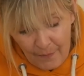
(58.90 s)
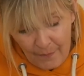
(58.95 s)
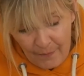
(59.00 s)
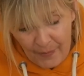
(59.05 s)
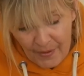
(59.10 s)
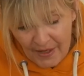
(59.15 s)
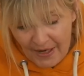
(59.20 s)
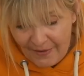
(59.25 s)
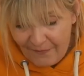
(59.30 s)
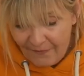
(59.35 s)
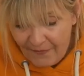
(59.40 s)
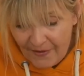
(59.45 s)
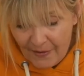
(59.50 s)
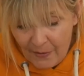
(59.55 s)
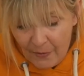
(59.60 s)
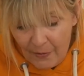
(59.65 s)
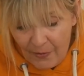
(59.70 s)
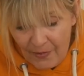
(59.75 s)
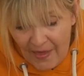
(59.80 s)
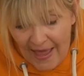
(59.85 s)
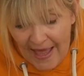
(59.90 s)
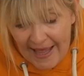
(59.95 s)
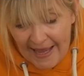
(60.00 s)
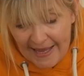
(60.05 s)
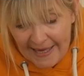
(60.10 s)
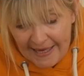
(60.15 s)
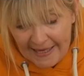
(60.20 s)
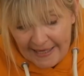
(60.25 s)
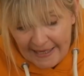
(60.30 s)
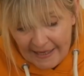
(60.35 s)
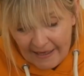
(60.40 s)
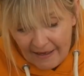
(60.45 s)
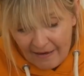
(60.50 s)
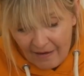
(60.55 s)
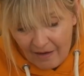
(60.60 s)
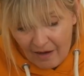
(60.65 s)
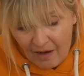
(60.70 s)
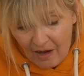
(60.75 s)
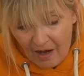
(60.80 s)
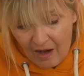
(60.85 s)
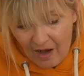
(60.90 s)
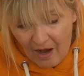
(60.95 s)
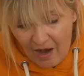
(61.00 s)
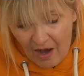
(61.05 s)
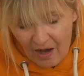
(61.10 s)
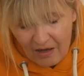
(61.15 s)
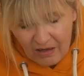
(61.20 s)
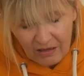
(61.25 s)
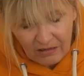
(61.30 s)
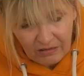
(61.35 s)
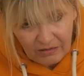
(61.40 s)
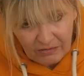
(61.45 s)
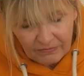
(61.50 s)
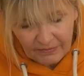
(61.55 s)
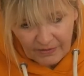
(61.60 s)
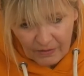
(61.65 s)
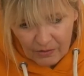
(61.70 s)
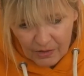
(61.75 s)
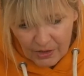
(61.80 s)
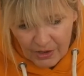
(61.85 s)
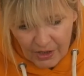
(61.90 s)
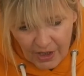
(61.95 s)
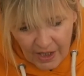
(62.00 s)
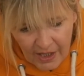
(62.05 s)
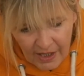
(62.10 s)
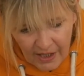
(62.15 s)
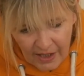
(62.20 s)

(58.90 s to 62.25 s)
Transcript: But I feel they, oh gosh,